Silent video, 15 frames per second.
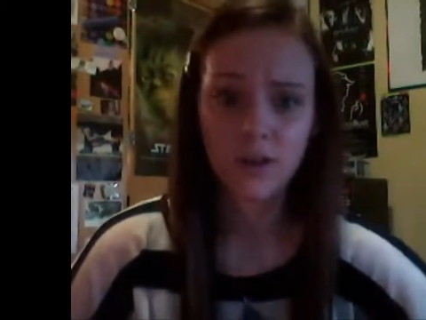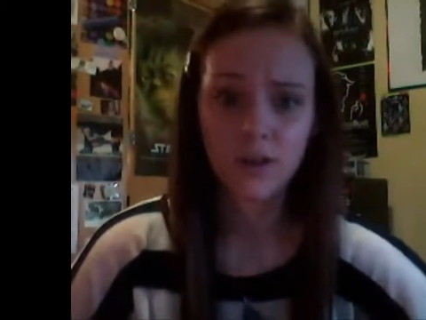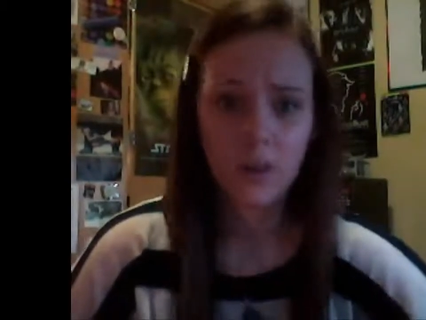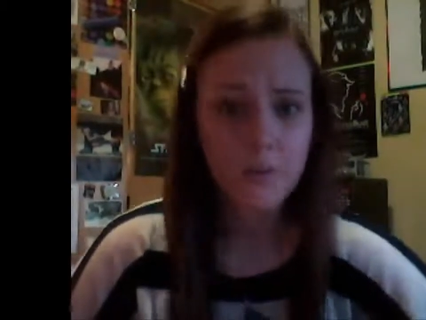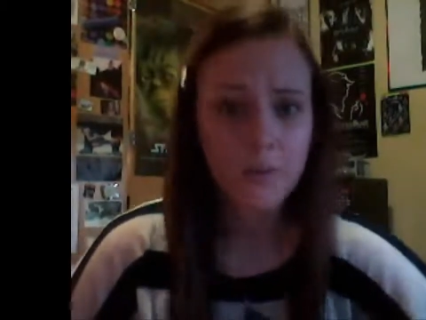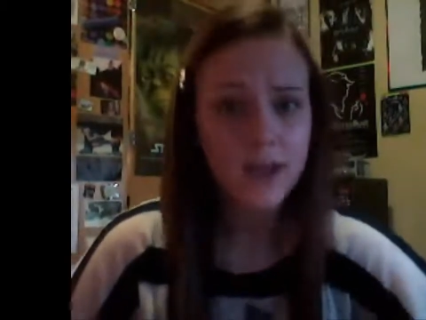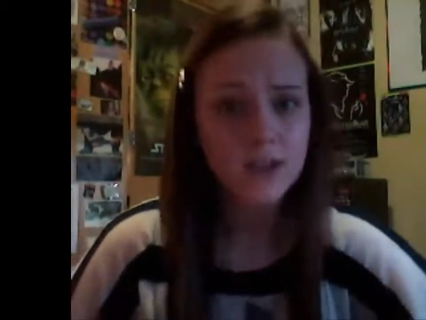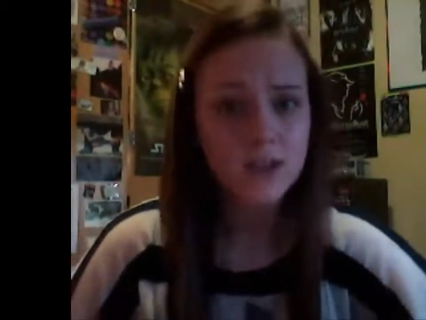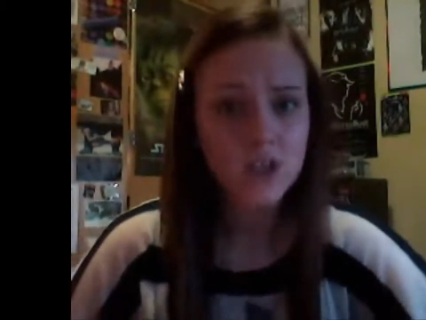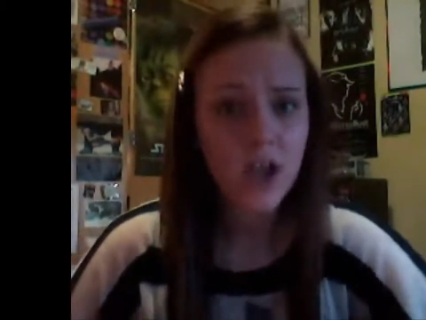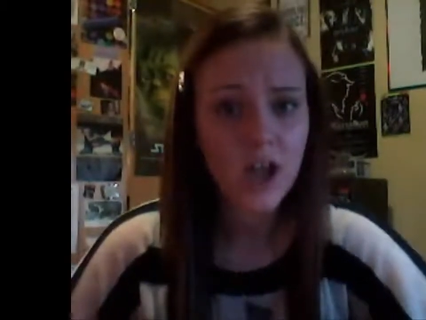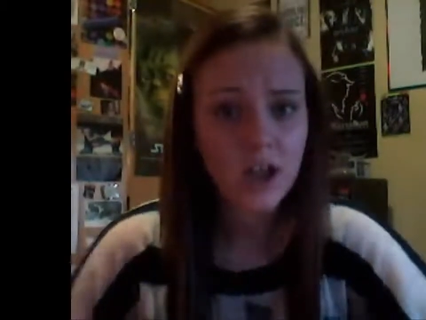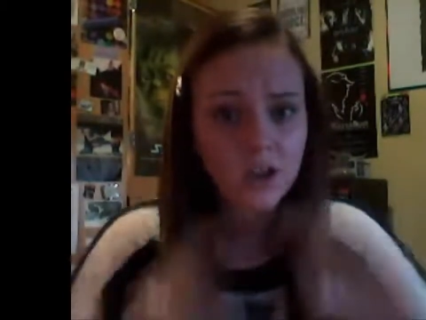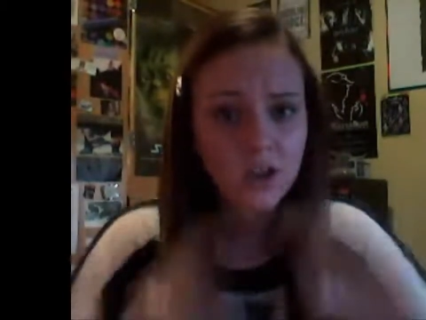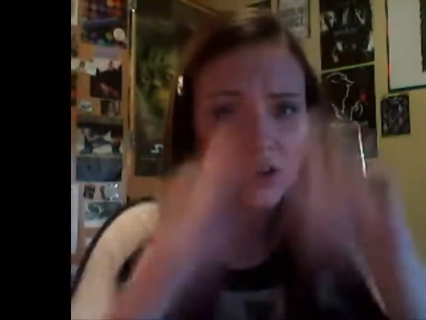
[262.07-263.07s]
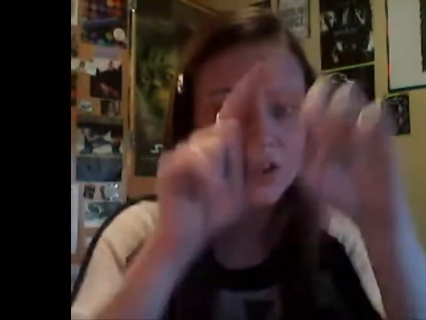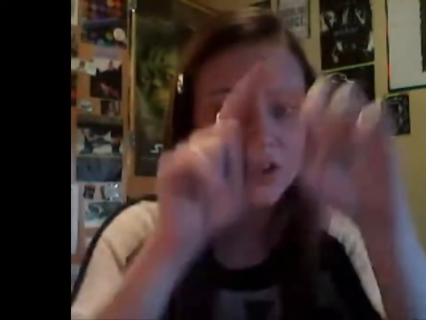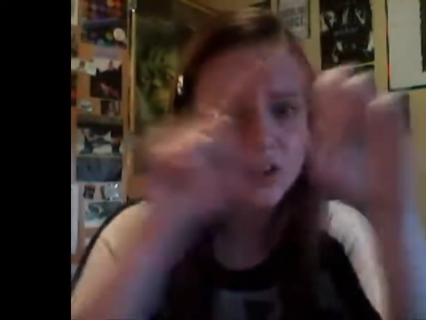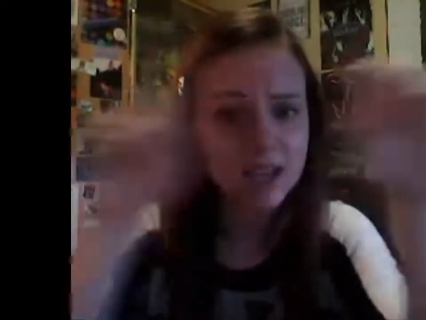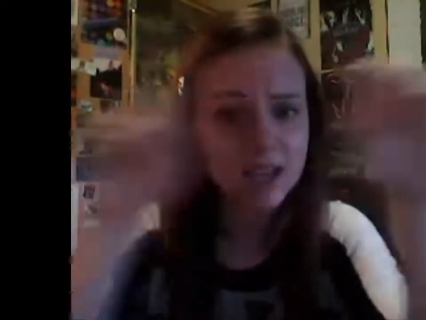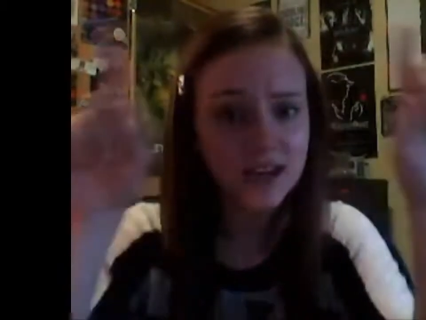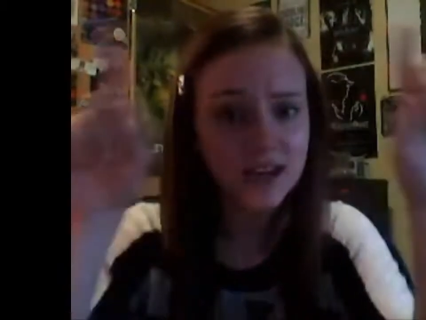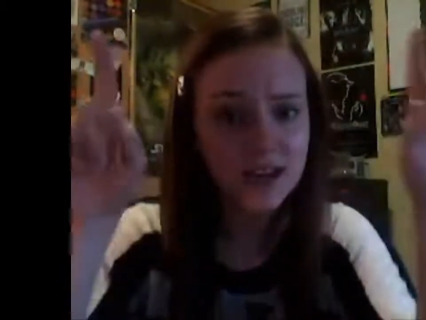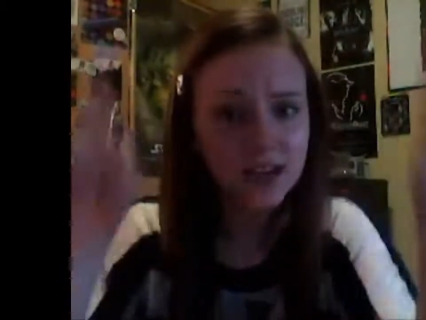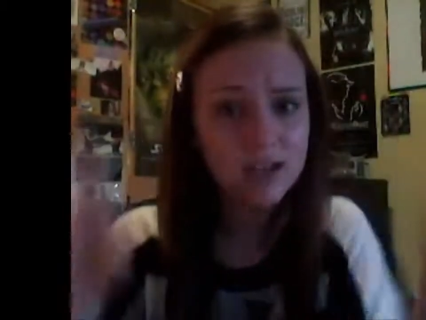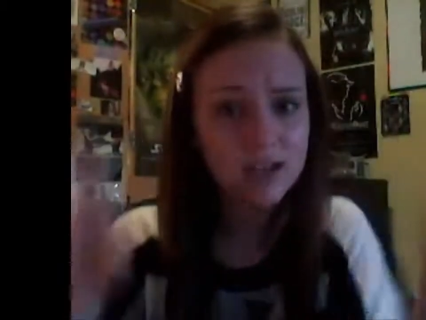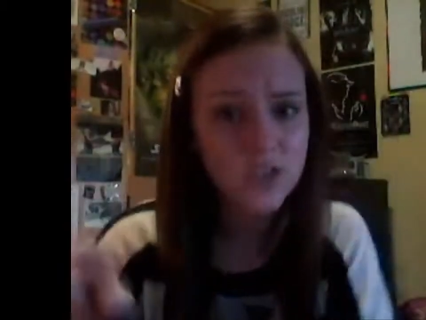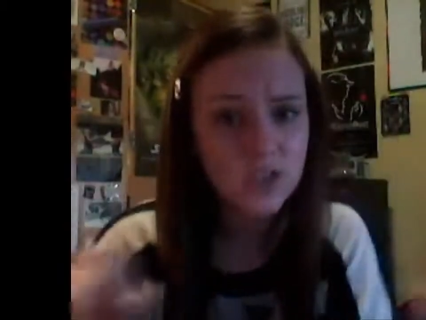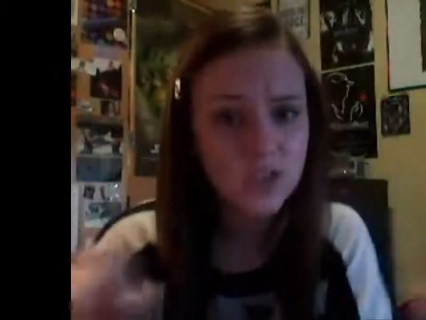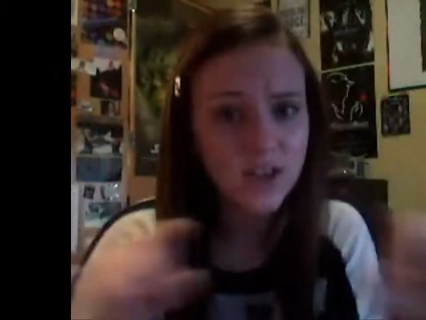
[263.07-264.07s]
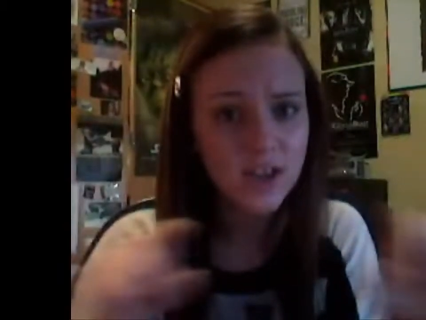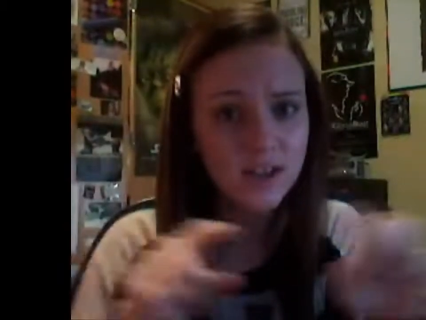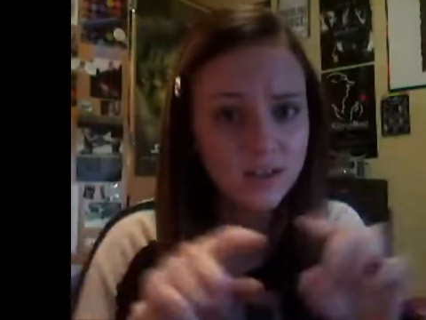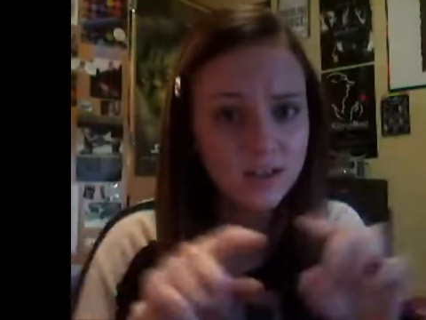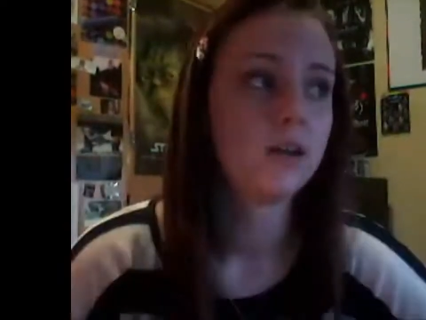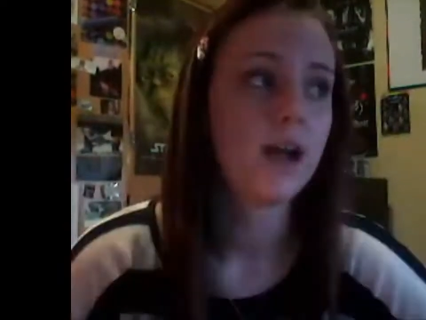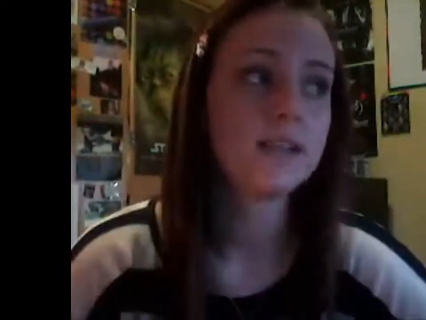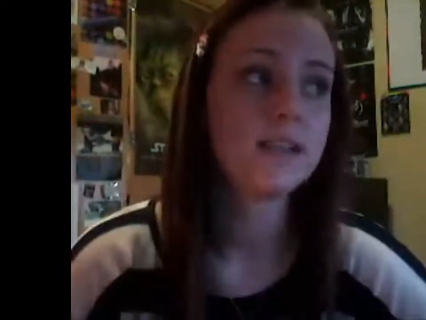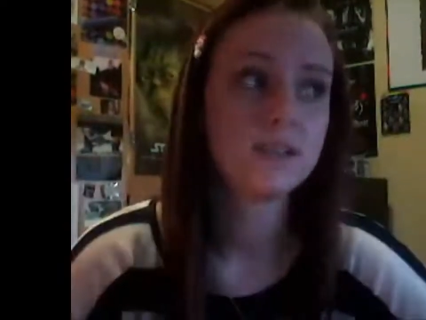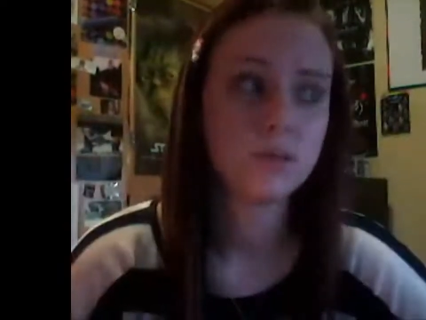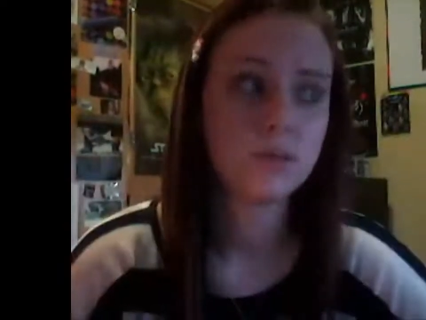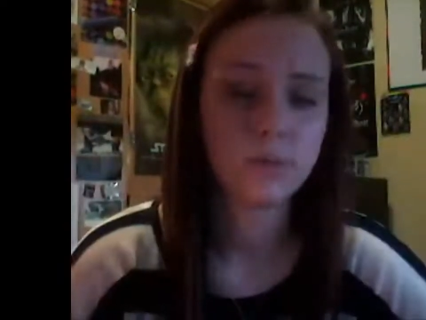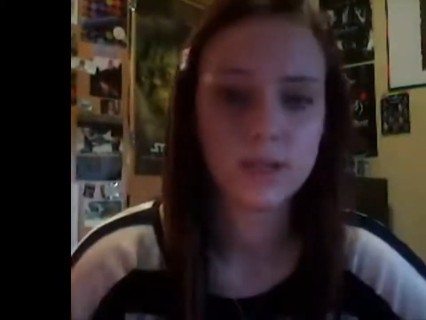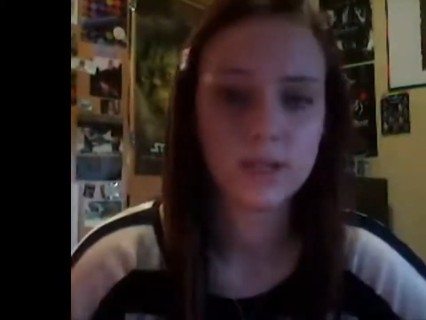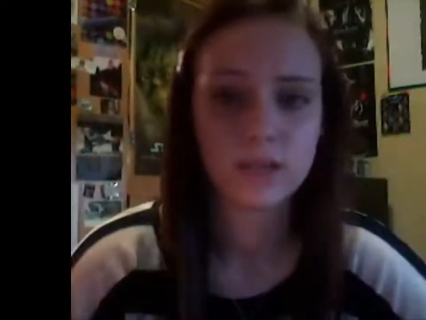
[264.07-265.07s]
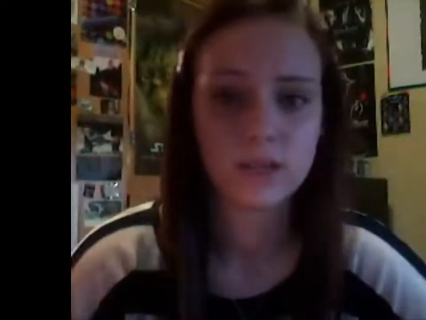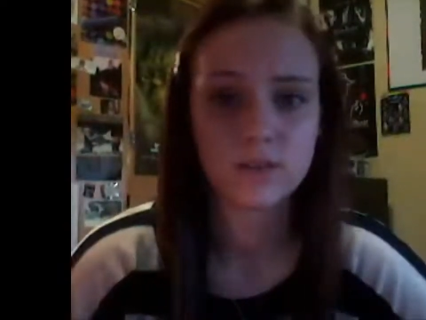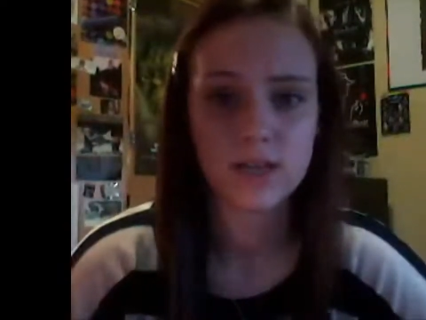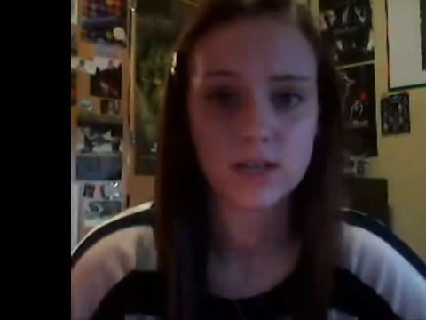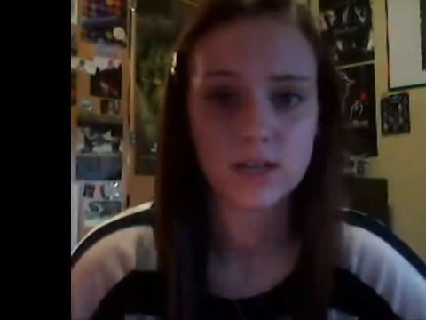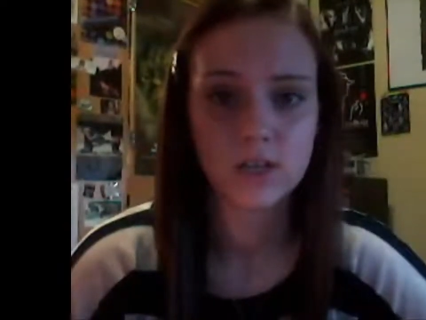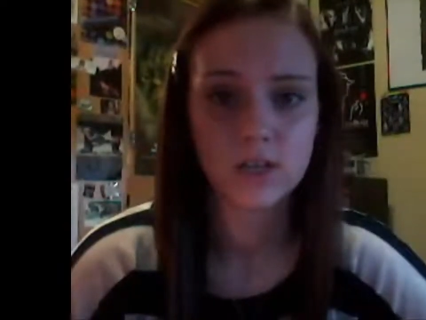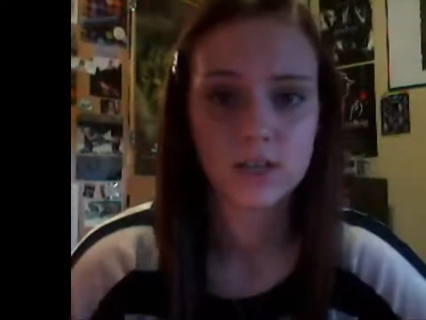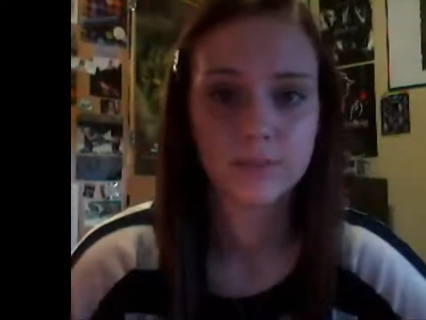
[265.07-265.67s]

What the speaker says: My childhood in a nutshell. I still play those, actually.